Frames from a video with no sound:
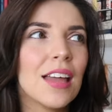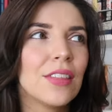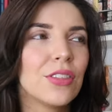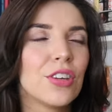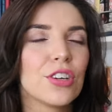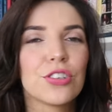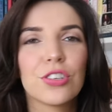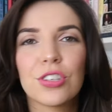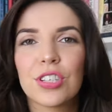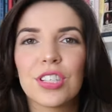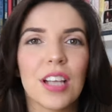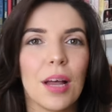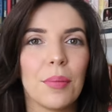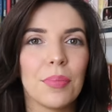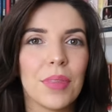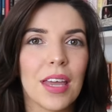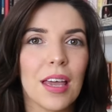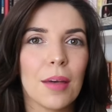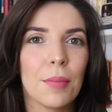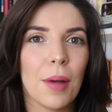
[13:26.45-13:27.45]
There's just
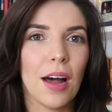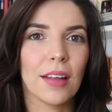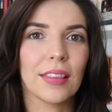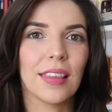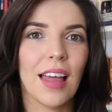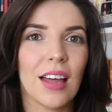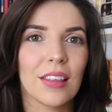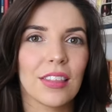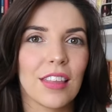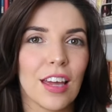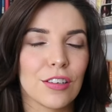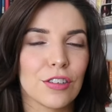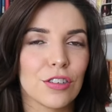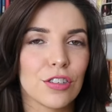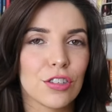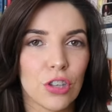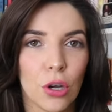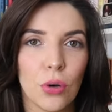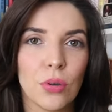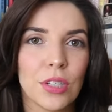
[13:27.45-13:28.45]
something about that that is
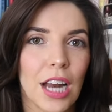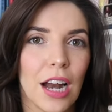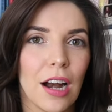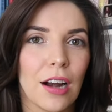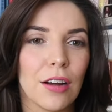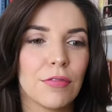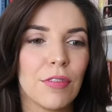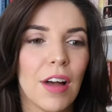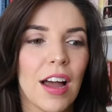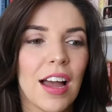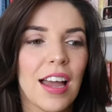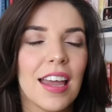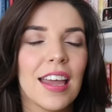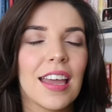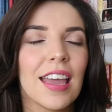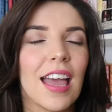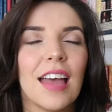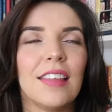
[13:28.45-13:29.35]
so terrifying,